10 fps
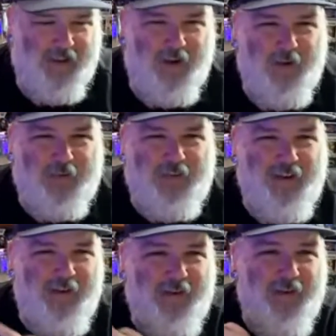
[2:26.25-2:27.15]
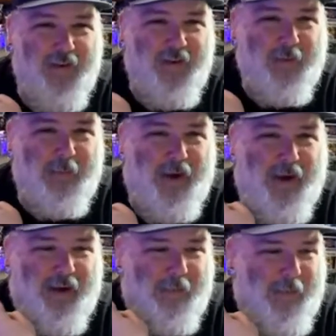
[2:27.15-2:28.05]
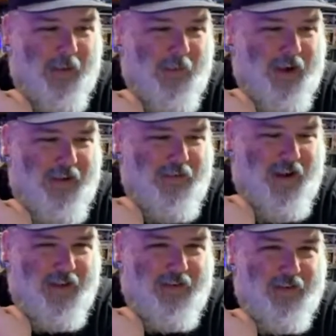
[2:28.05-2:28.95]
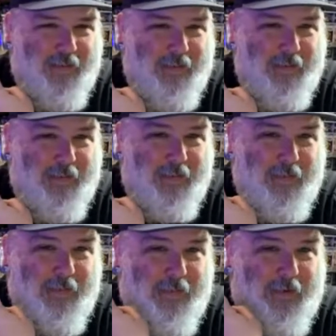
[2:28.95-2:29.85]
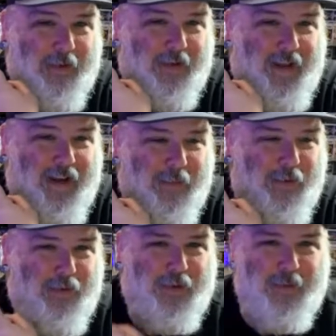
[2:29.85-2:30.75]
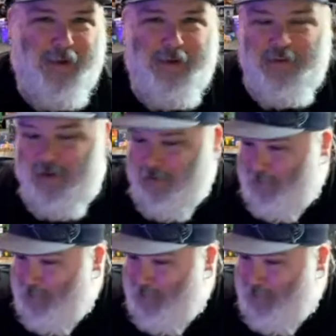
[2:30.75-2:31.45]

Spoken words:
also, my wife has some collectibles on my shelf.